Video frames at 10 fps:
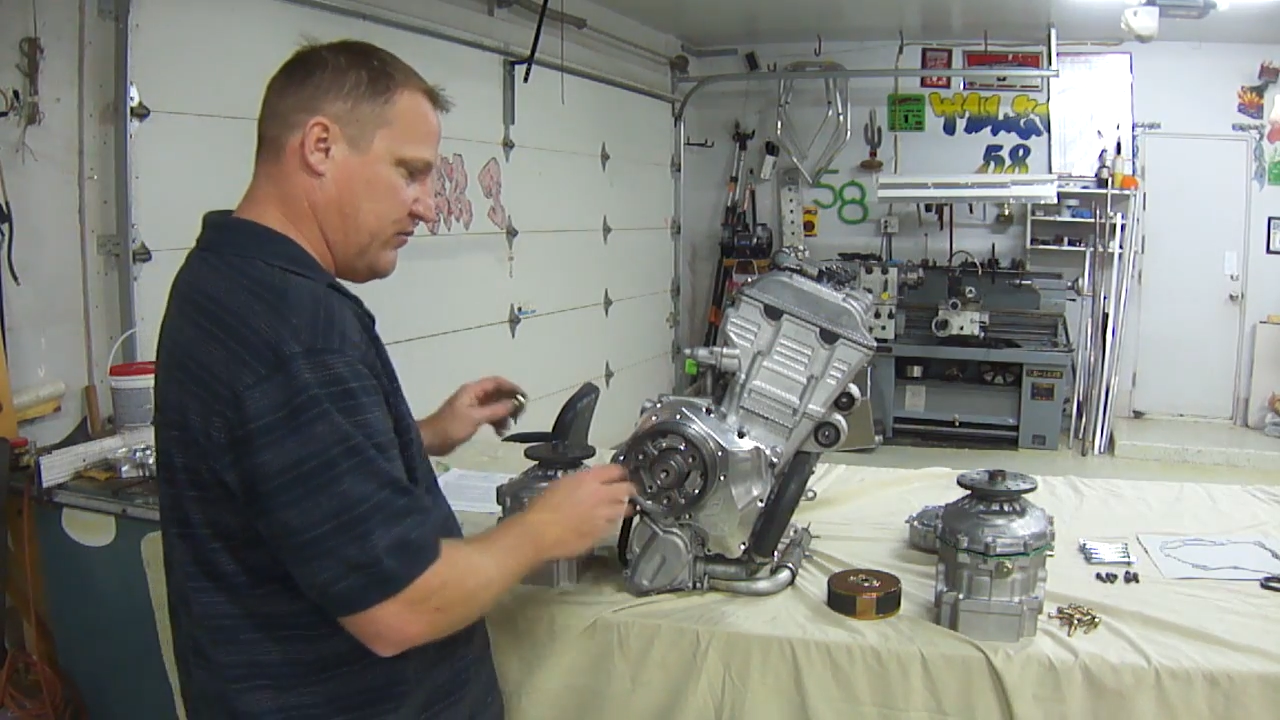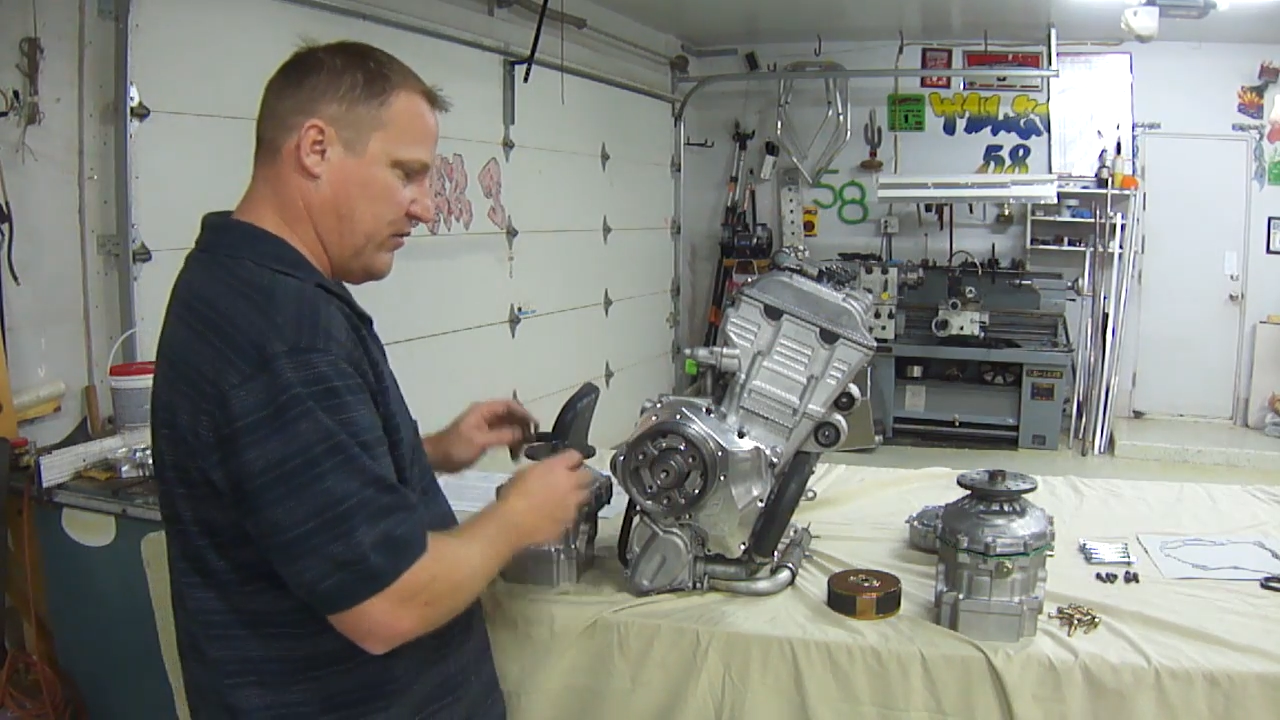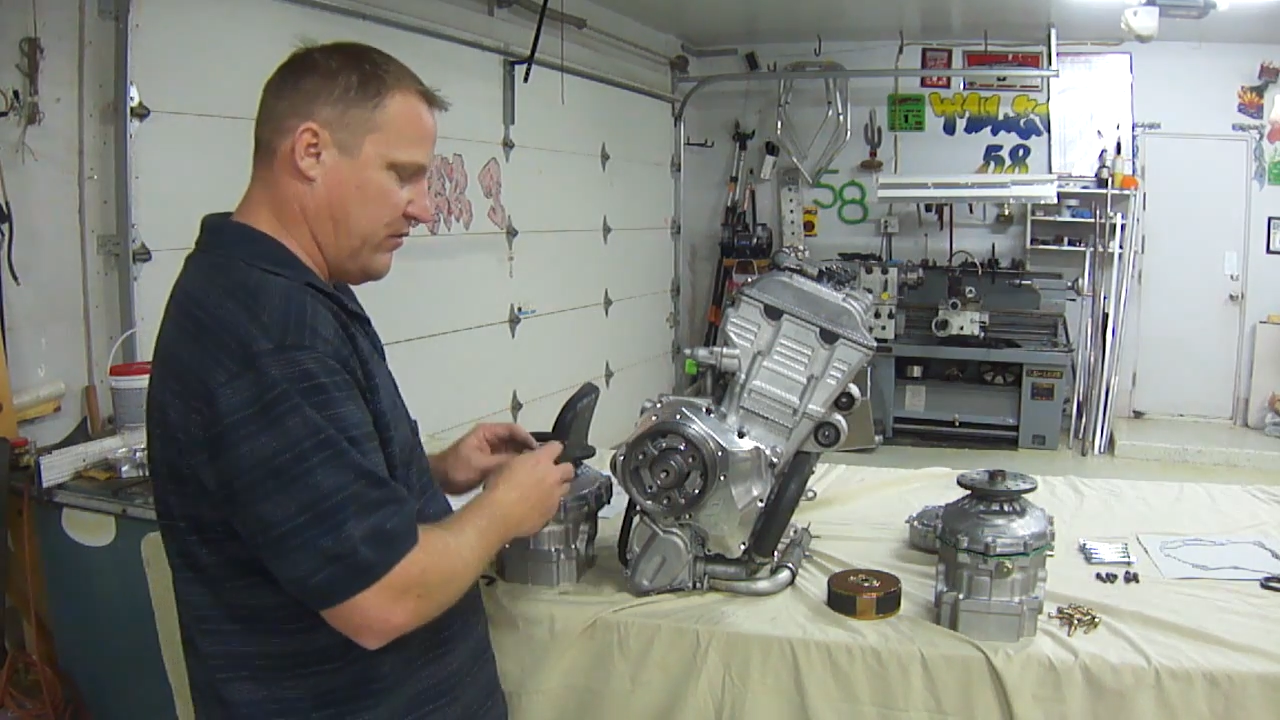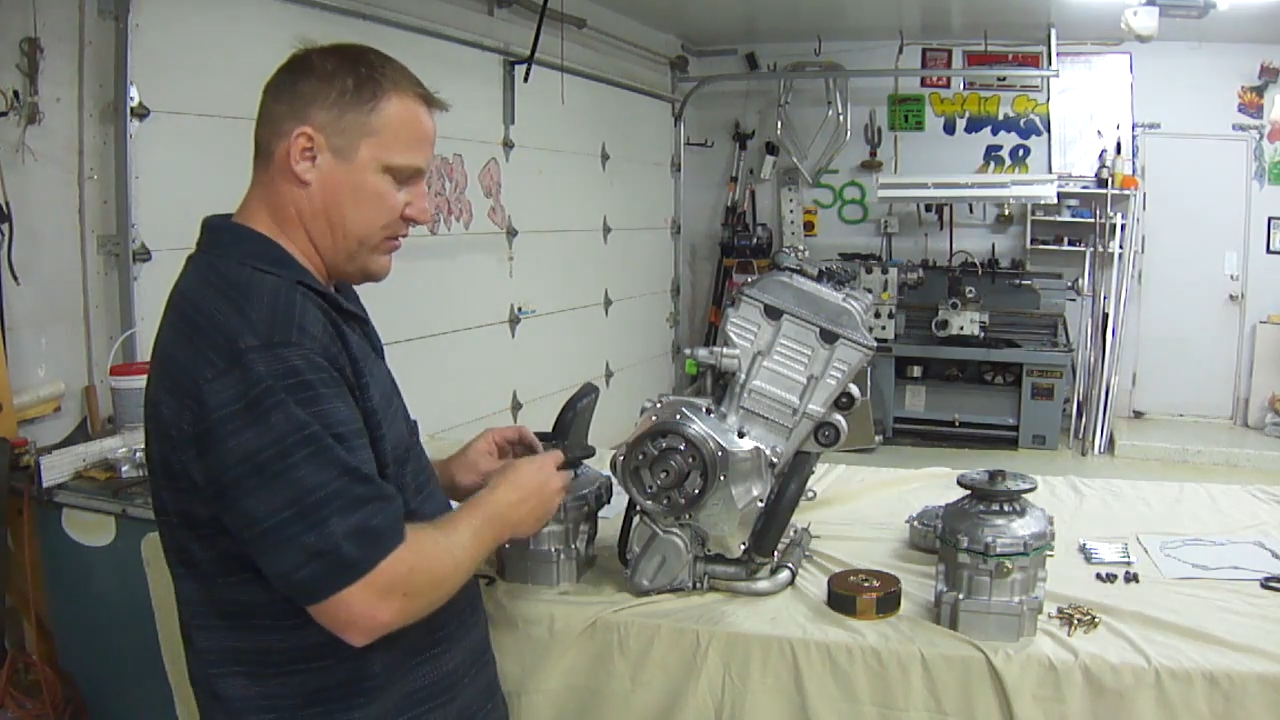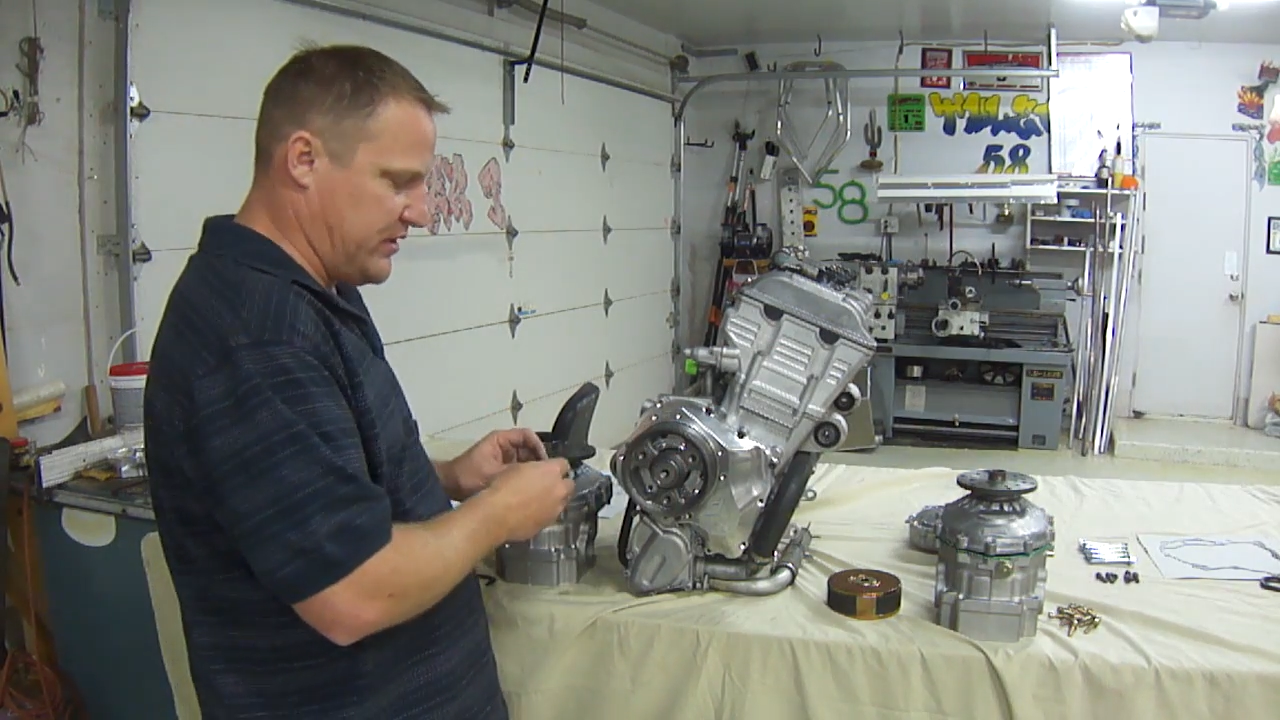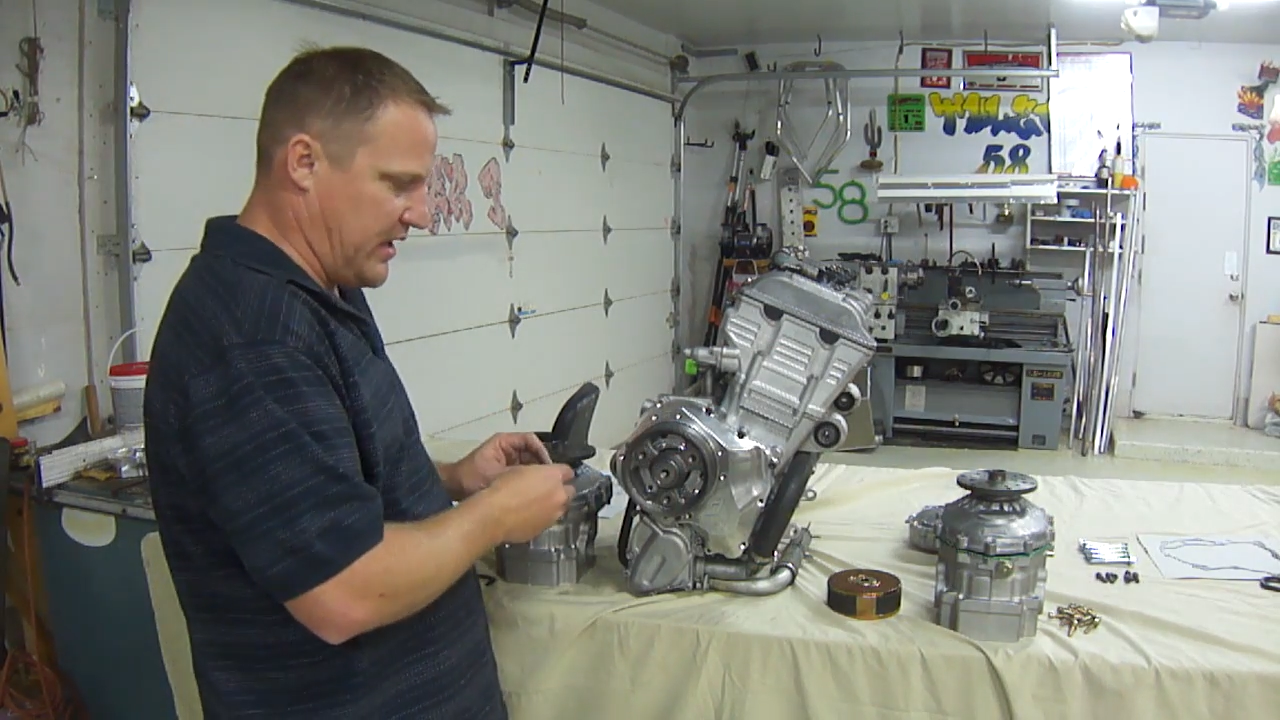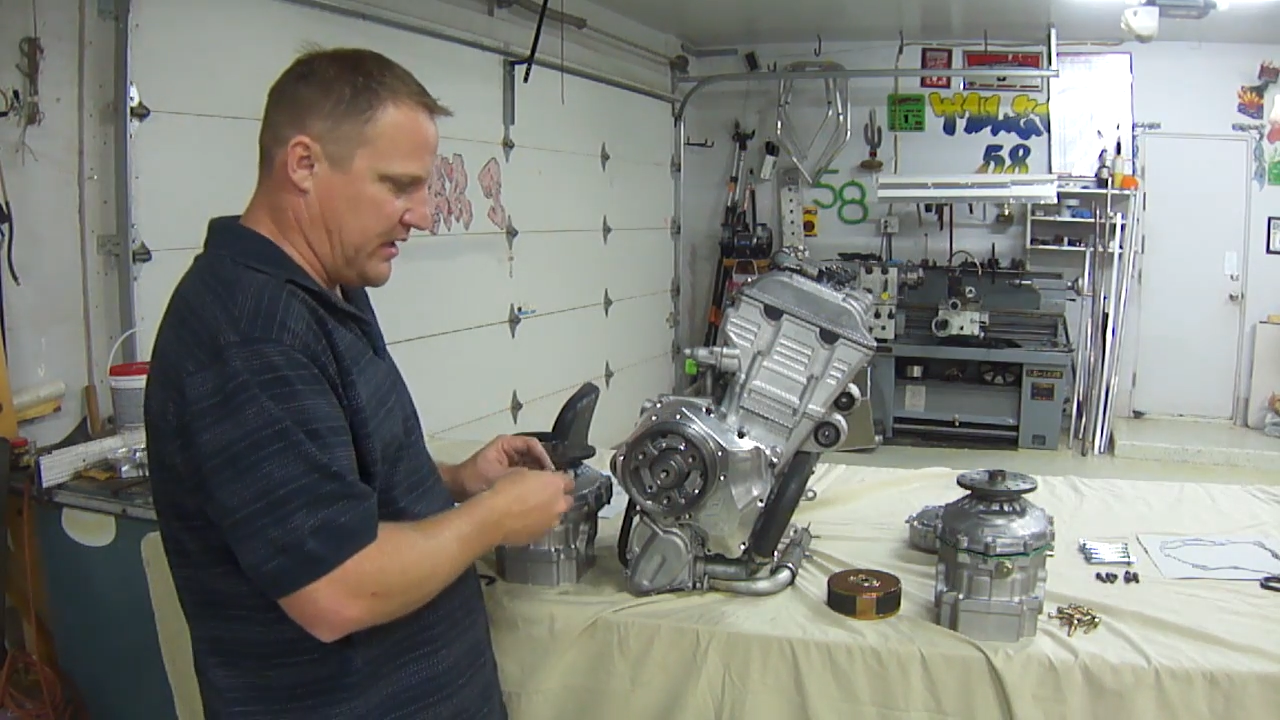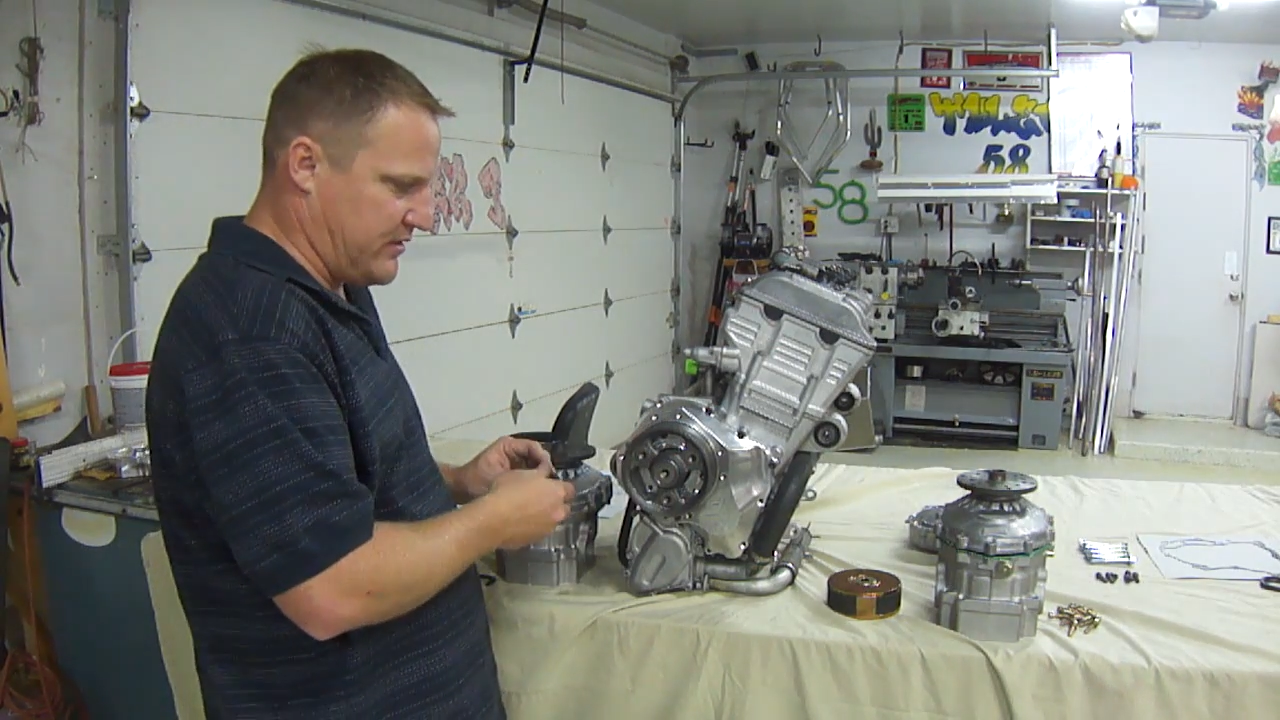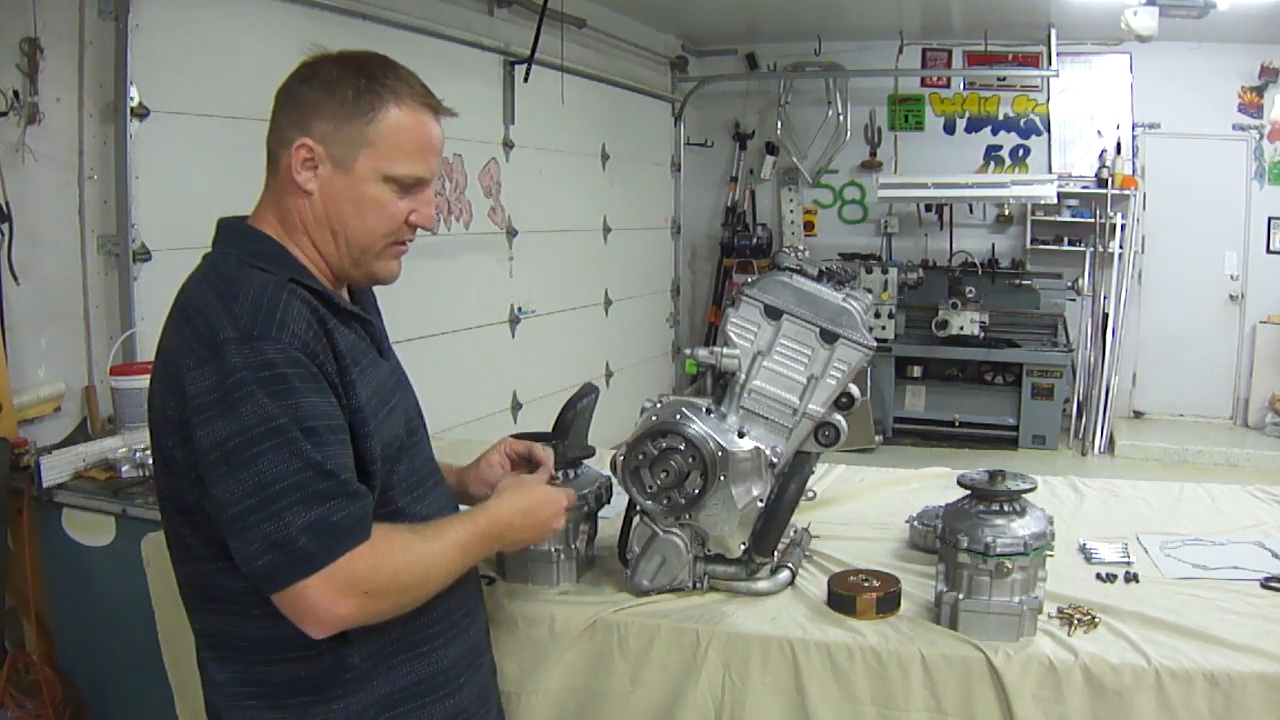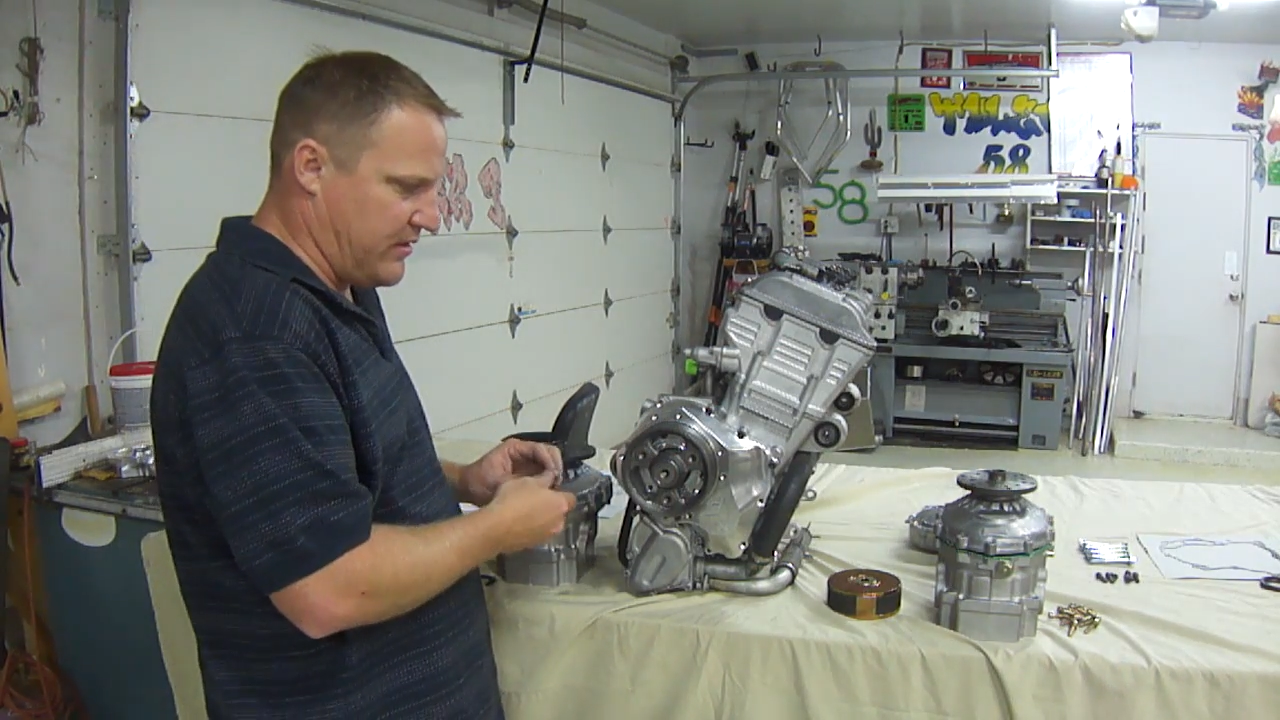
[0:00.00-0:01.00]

Rotax